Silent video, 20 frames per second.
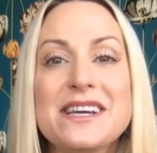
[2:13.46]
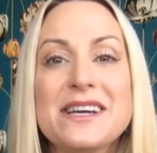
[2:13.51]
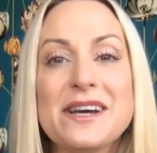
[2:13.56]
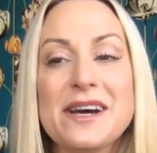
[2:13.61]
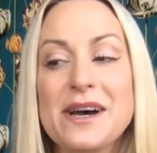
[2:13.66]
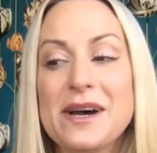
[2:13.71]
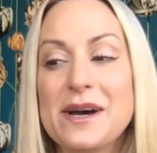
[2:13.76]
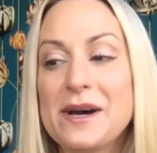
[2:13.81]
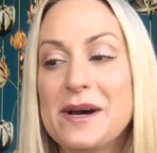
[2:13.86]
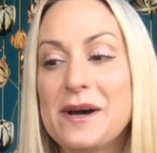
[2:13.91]

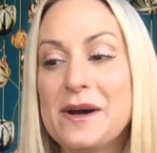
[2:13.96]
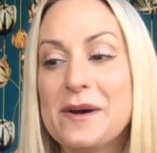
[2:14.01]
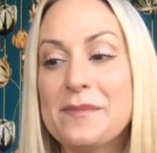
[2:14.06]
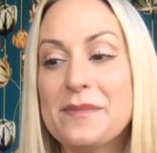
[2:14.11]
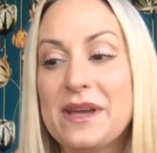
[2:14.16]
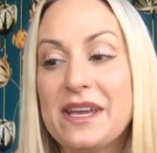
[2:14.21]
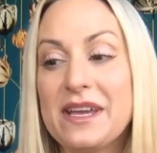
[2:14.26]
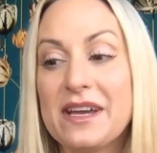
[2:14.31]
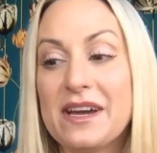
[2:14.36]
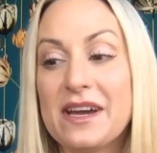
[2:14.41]

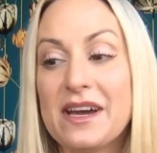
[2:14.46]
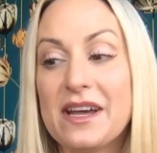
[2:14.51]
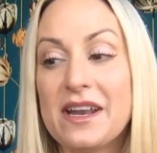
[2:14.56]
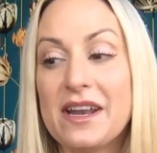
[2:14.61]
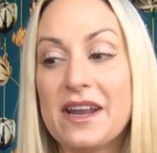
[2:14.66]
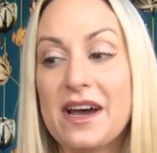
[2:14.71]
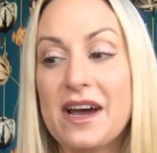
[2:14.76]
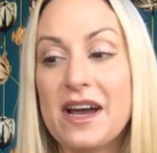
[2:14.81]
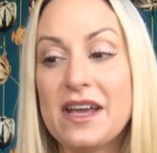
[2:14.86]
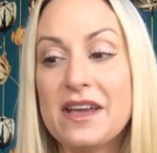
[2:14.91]
And
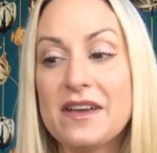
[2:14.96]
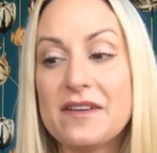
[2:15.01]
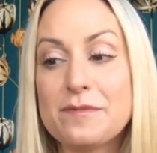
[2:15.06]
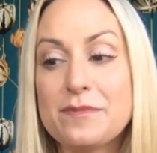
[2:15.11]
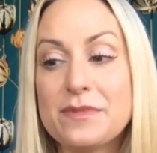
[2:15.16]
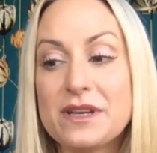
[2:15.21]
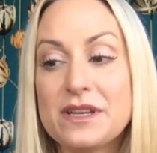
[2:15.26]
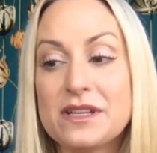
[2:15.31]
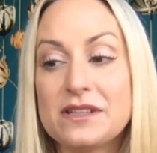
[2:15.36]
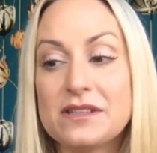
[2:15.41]
I have
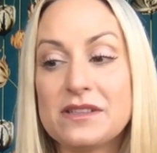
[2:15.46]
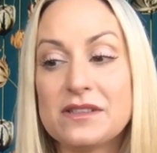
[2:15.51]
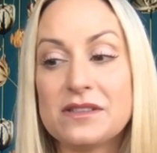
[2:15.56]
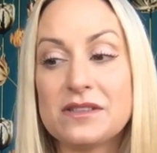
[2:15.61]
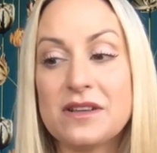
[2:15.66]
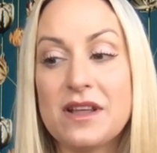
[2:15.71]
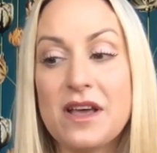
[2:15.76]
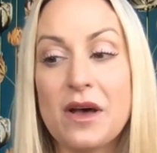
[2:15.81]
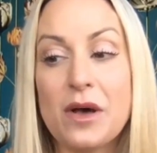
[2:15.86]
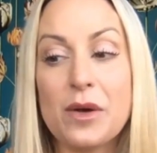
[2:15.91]
been
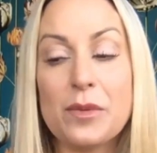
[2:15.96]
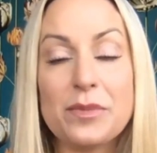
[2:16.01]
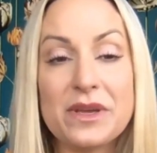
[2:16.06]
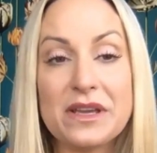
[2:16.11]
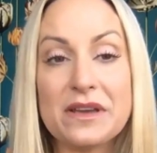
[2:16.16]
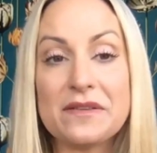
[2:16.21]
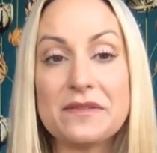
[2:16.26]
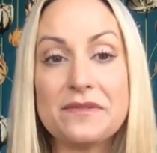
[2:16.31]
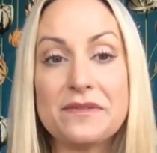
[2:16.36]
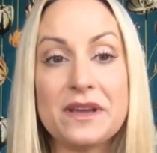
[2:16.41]

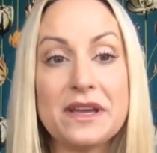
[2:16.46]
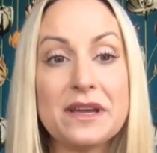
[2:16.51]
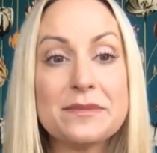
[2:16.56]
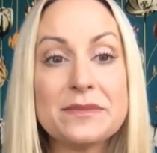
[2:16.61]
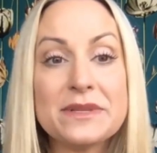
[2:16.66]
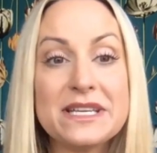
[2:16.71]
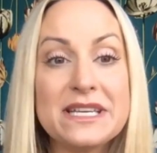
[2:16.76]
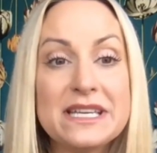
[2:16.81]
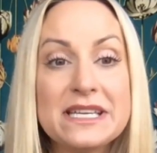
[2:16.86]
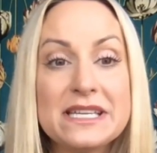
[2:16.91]
helping
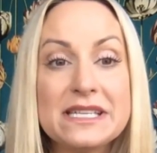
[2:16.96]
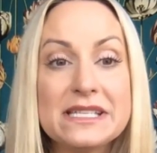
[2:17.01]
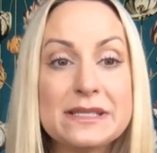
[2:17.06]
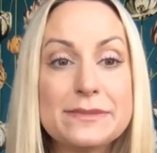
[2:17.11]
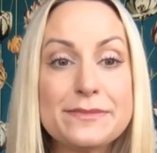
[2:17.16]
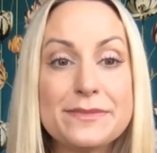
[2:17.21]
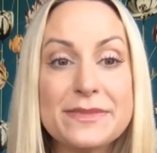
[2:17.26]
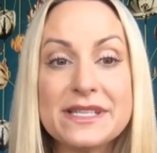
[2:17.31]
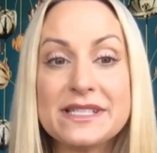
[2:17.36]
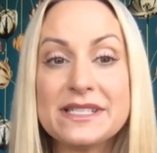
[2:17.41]
families,
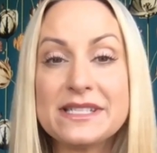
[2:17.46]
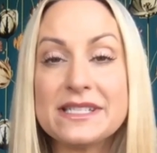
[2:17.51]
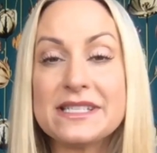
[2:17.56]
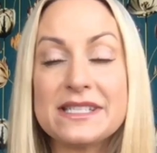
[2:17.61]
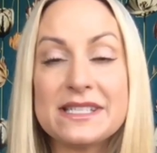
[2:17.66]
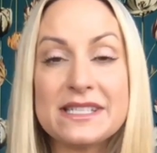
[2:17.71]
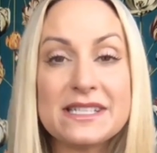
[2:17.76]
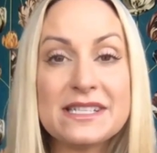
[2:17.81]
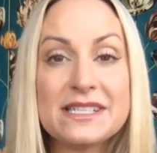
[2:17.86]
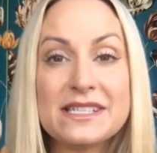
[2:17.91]

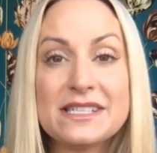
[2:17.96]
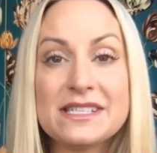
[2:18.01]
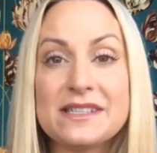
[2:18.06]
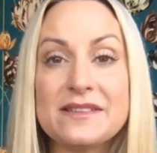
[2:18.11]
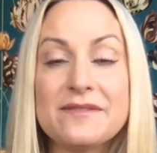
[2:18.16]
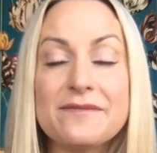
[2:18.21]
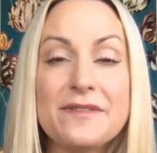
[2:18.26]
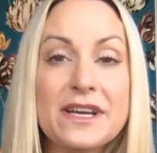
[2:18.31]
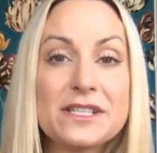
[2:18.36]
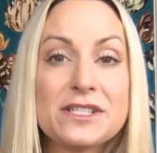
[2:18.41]
businesses,
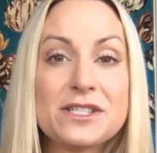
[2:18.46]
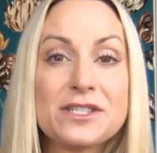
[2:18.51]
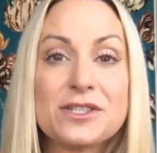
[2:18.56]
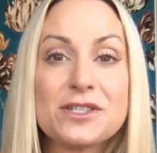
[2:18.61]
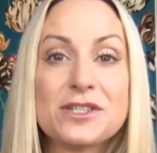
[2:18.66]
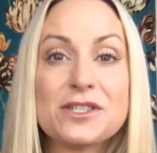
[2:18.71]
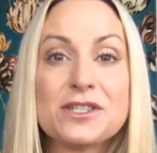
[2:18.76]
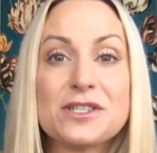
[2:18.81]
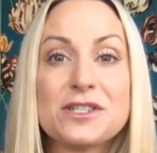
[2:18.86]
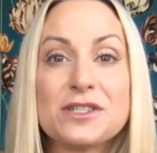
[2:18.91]

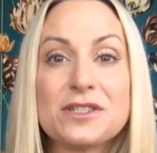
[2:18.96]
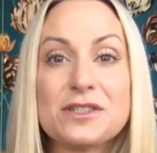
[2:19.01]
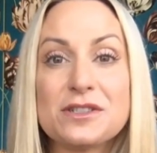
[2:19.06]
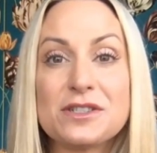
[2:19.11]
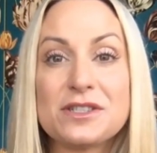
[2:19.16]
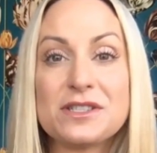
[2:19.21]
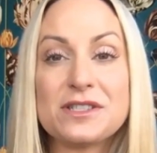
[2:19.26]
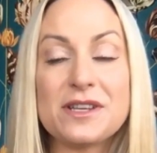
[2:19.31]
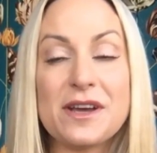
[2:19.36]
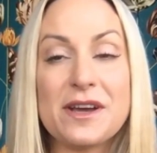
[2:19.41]

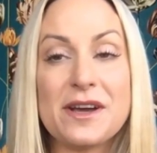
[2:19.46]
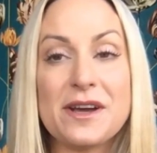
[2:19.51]
investors,